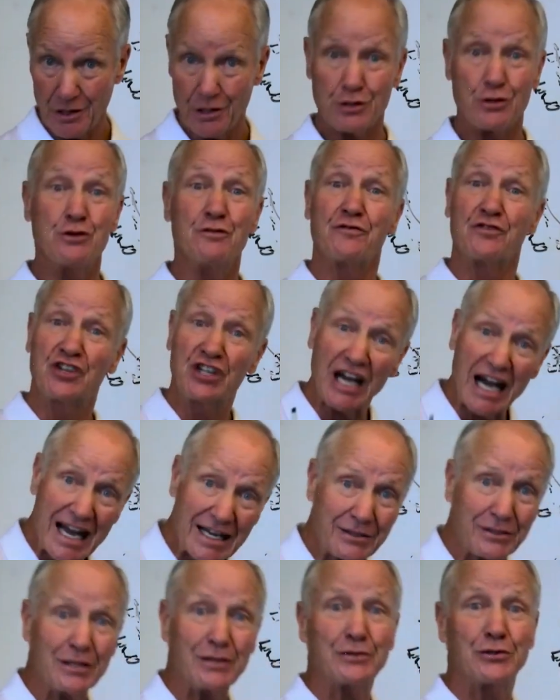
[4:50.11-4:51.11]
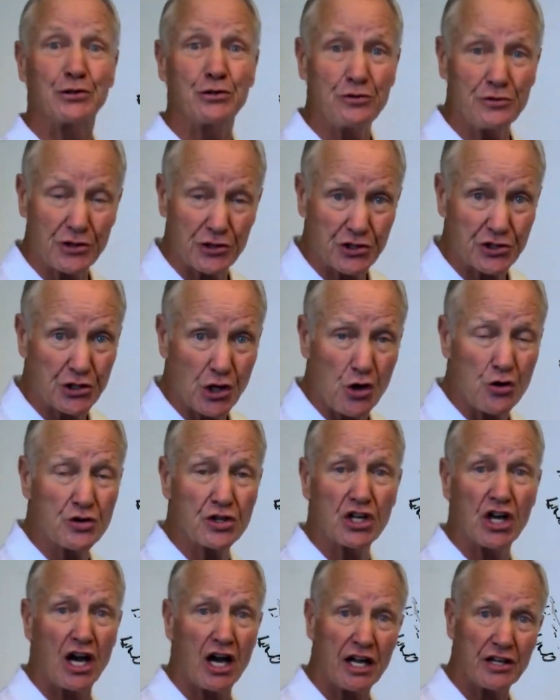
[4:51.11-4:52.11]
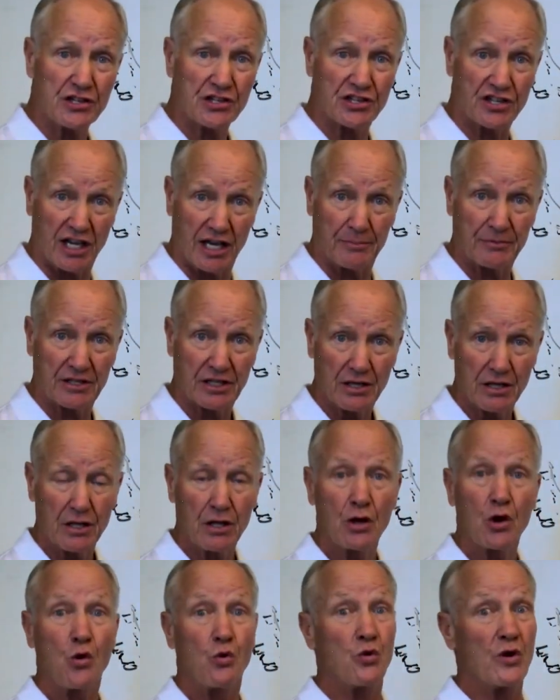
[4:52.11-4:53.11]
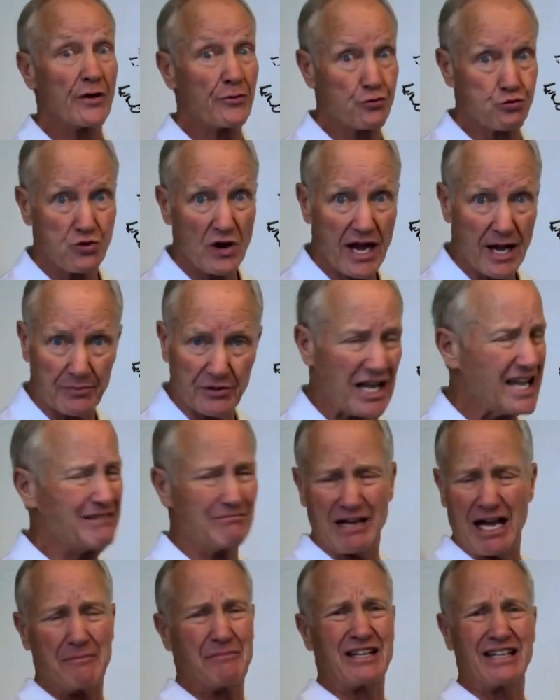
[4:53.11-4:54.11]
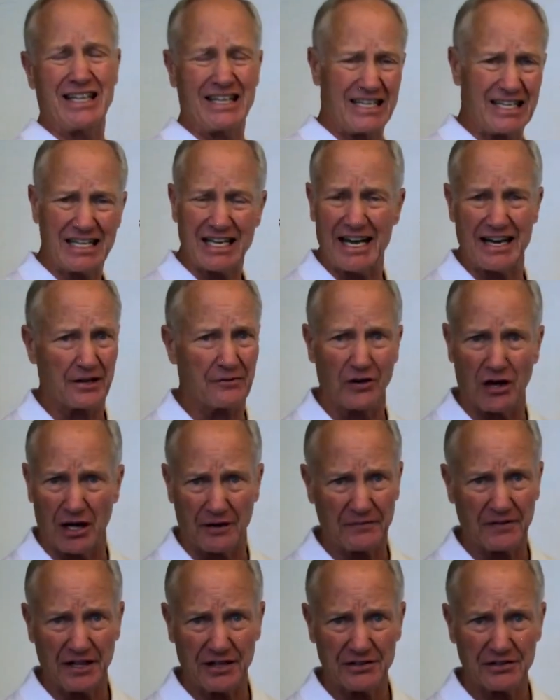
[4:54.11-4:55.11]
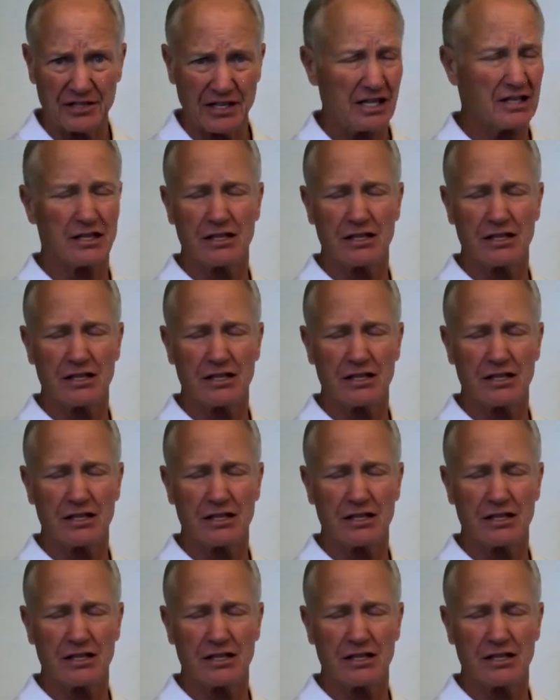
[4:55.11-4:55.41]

You've got to do the zone concept with reps. I mean, any kind of offense.